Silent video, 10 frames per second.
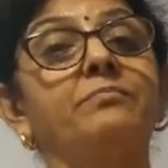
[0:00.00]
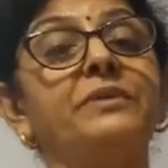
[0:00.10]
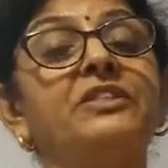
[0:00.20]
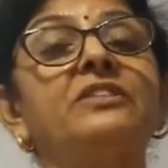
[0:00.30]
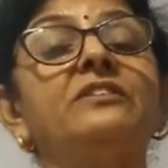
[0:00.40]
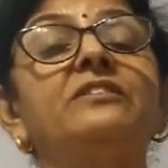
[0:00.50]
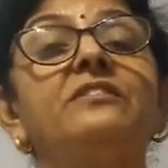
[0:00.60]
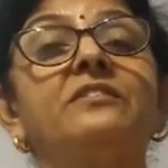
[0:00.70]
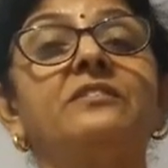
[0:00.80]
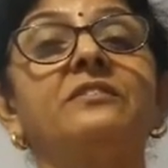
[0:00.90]

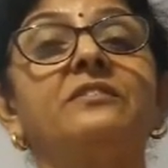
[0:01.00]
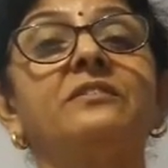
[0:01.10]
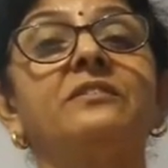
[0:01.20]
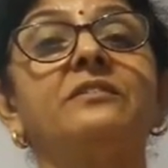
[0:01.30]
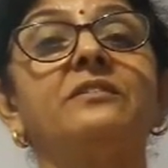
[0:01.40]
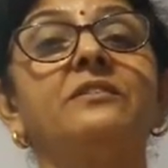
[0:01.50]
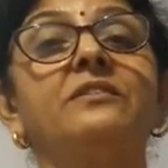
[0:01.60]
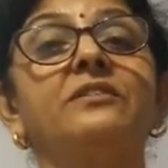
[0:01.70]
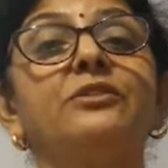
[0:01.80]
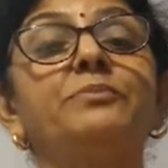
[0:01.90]
pictures
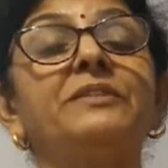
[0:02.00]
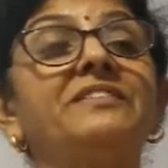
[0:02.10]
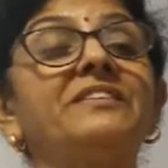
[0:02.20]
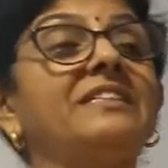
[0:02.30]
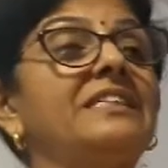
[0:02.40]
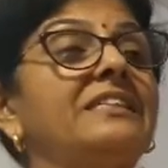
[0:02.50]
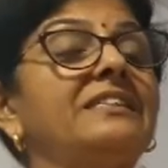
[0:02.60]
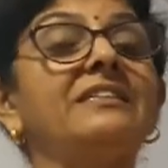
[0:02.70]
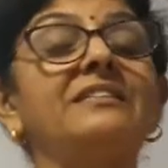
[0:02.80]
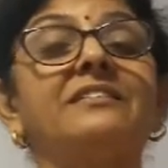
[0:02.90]
representing
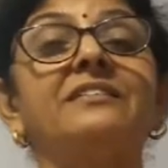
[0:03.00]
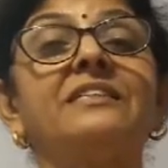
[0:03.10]
the